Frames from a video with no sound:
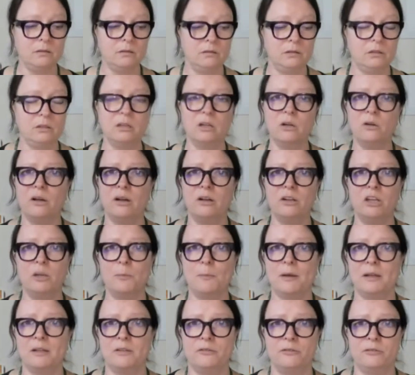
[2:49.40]
You know how you
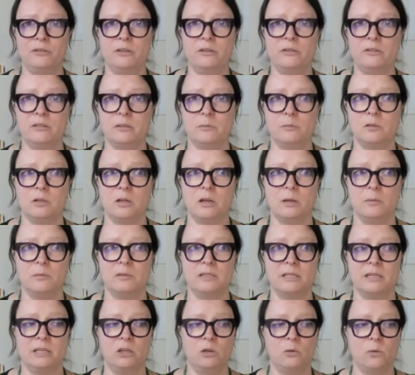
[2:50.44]
might feel sometimes
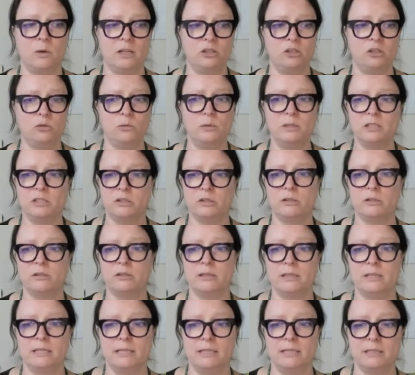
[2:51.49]
that you are doing
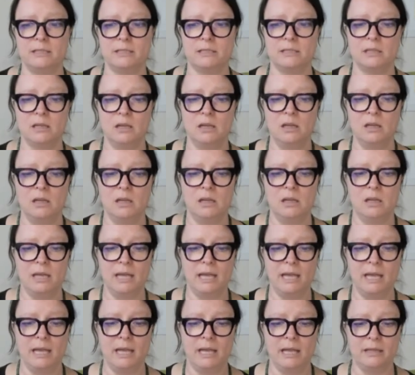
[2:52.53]
certain things
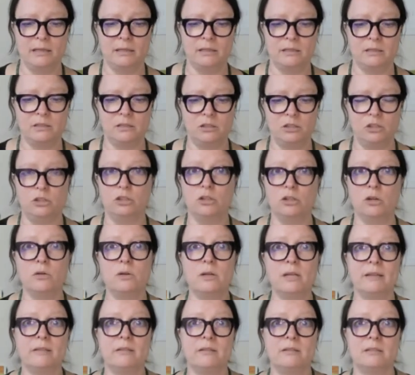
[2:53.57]
and you don't
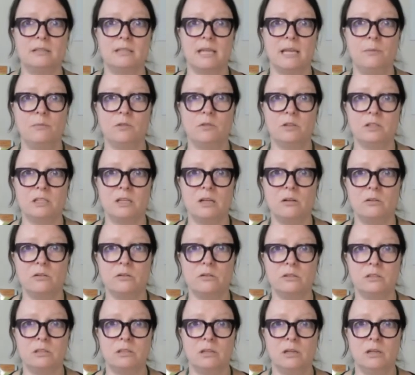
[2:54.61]
get the same
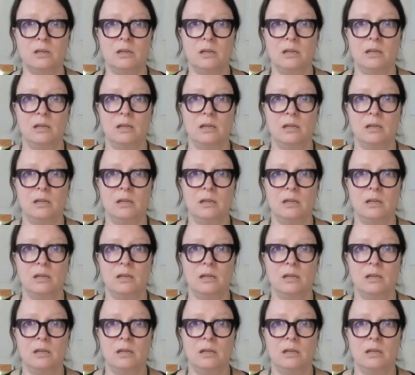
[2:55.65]
results,